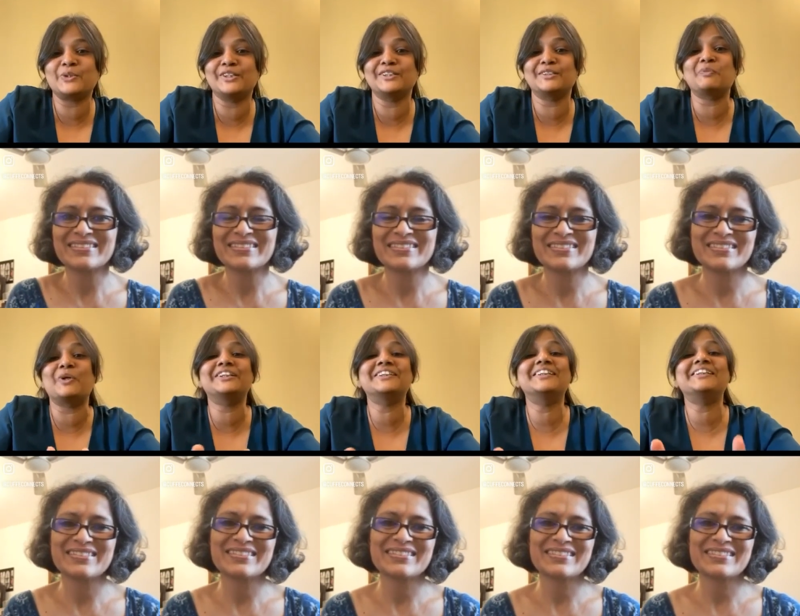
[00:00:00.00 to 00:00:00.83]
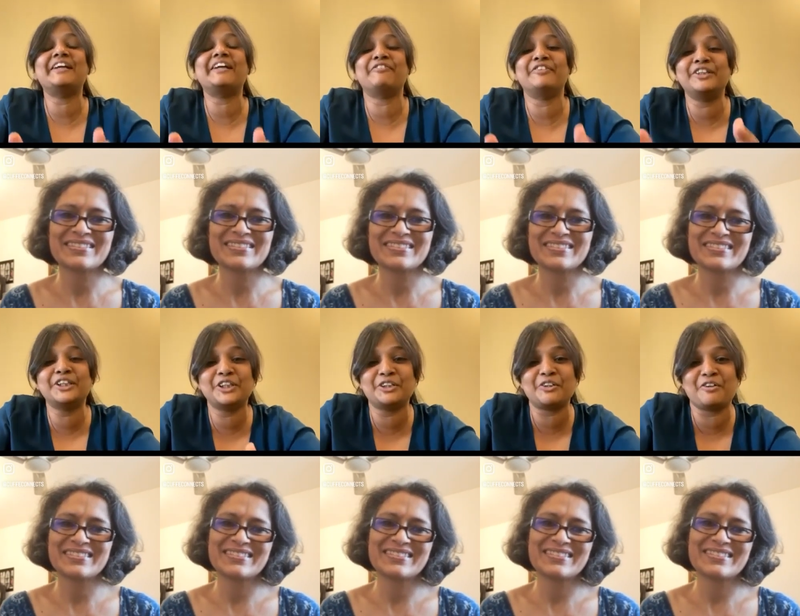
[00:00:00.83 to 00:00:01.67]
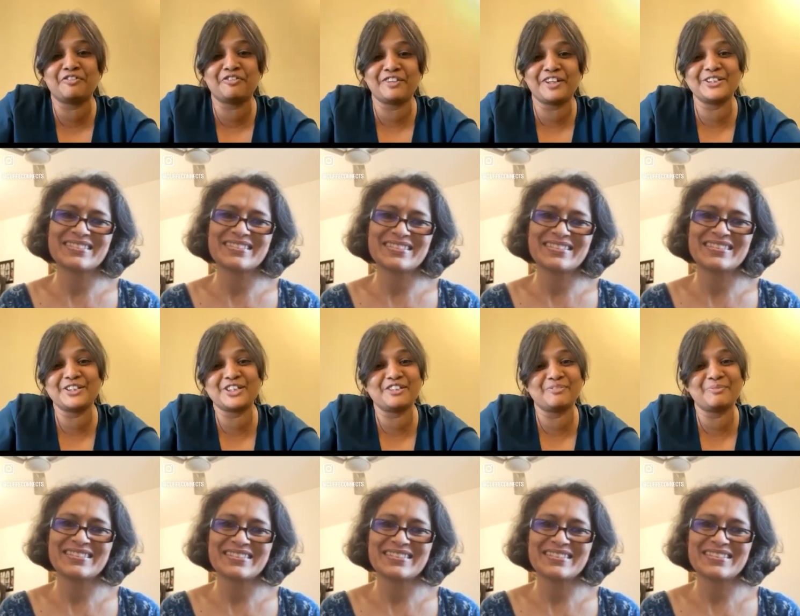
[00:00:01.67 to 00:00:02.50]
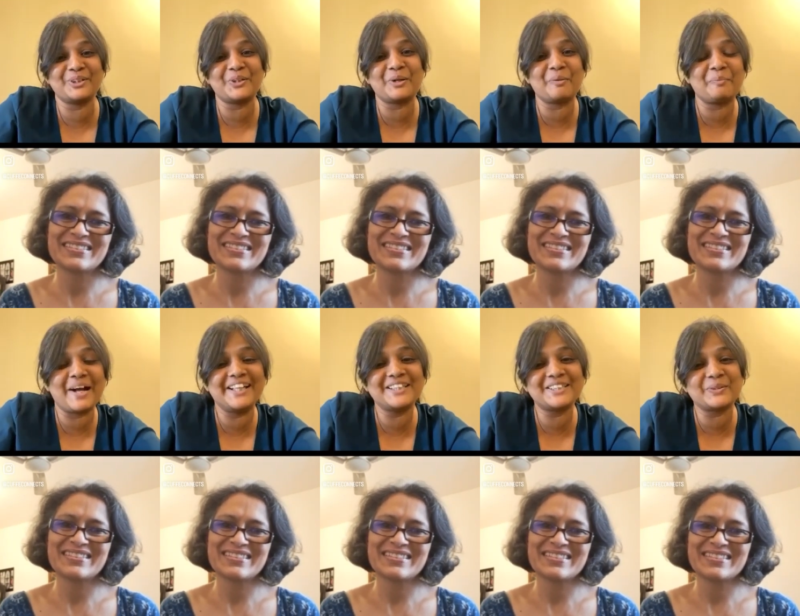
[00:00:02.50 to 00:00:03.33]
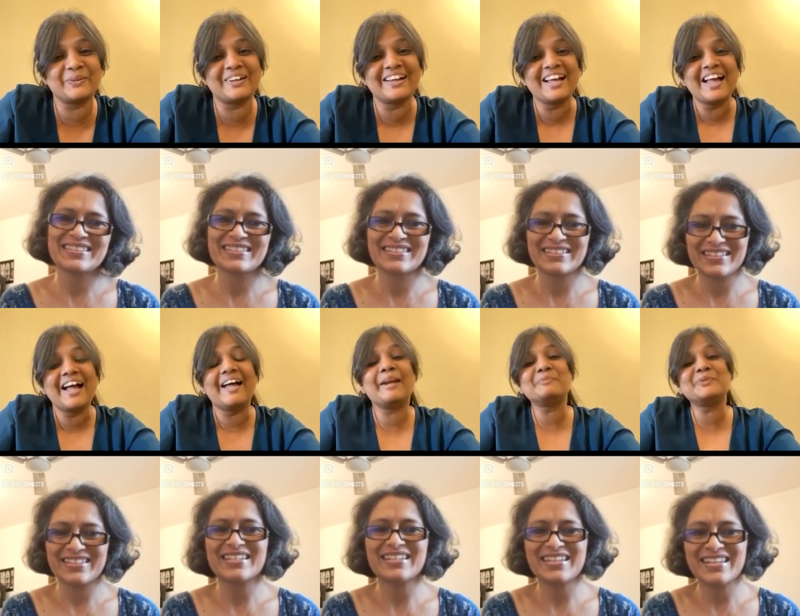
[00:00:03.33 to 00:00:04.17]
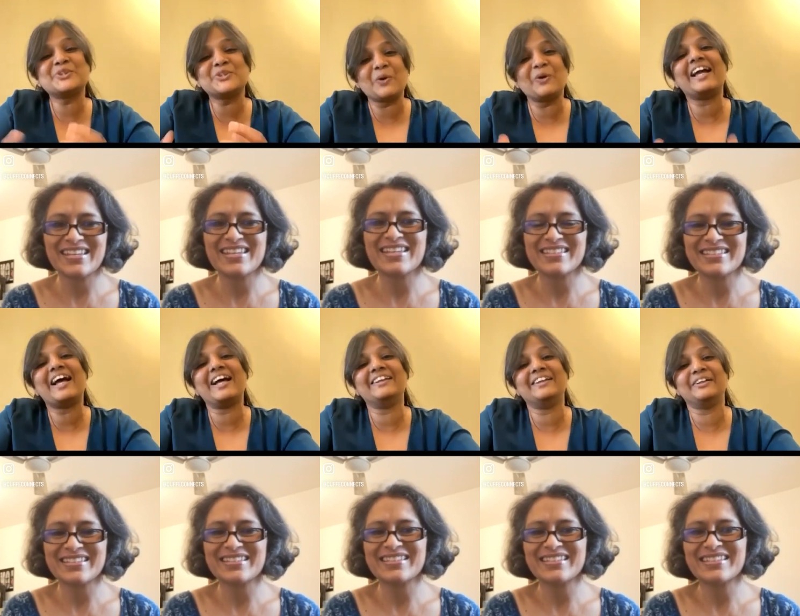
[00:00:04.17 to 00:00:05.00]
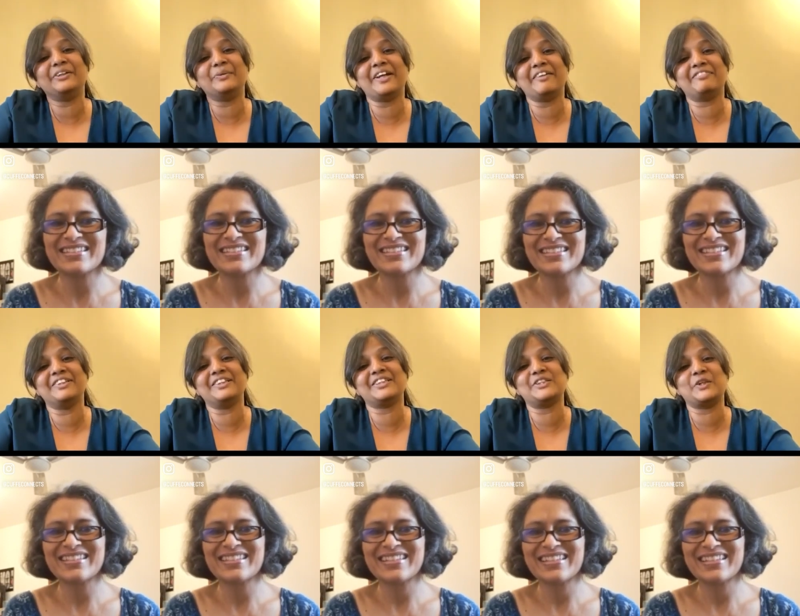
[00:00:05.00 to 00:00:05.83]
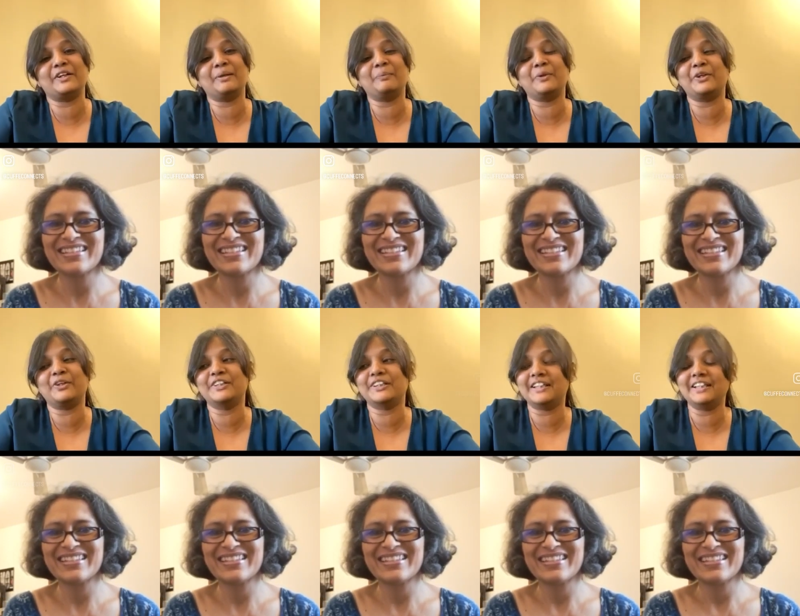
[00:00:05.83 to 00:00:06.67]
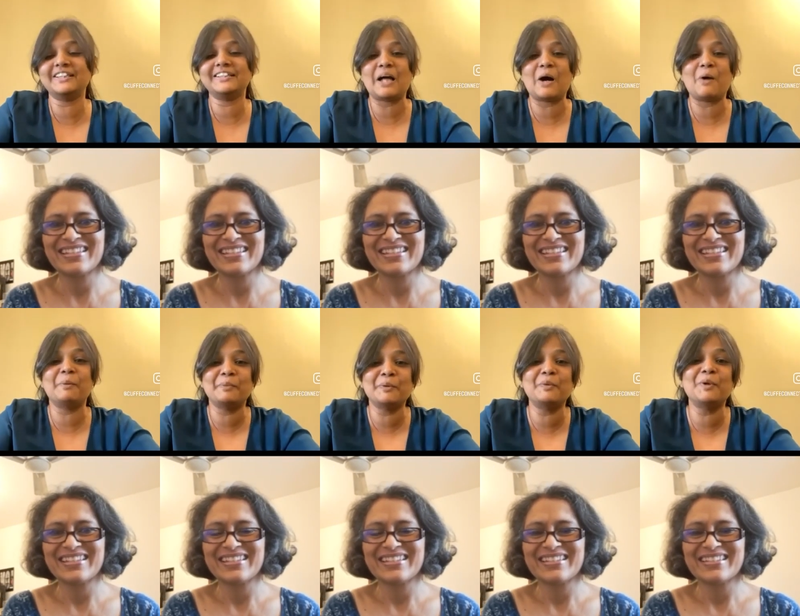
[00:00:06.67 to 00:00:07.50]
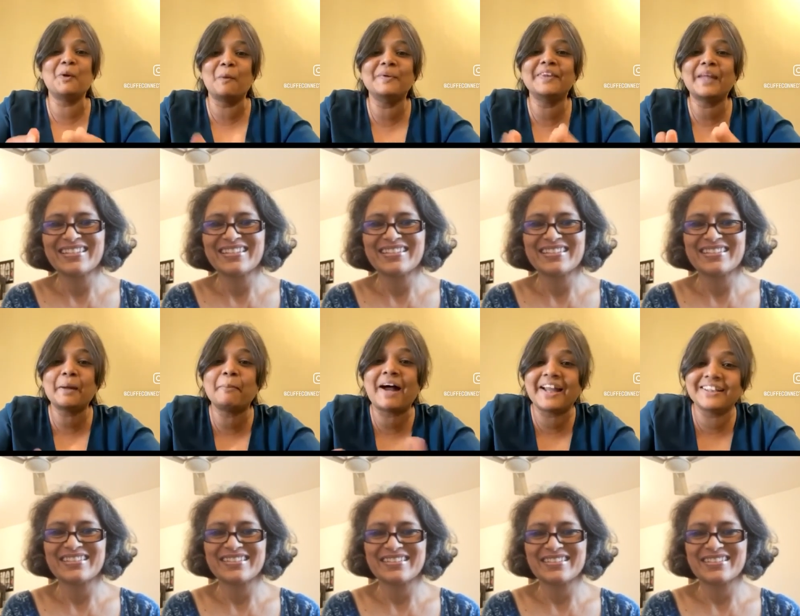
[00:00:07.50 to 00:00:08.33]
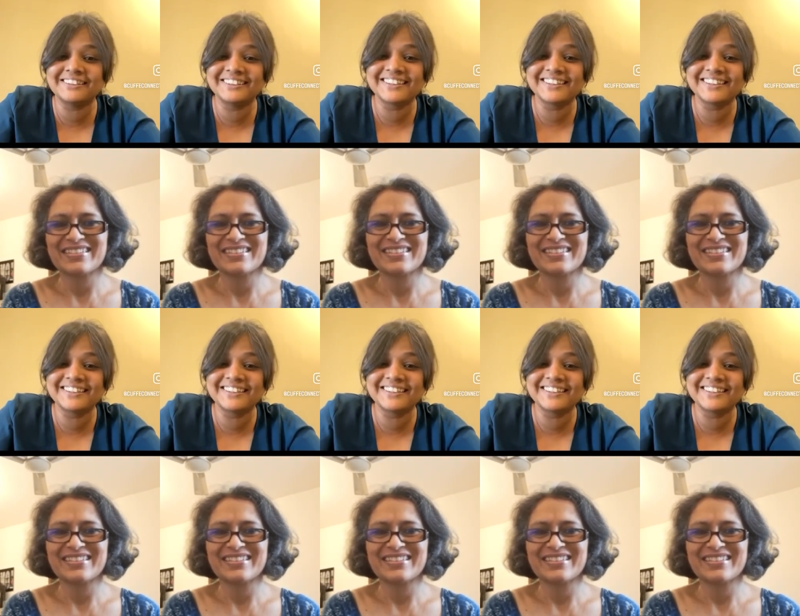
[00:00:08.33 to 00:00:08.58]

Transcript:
Speaker 1: is what is the definition of an achievement or a milestone and i'm so glad that you gave this story because at least now people will open their minds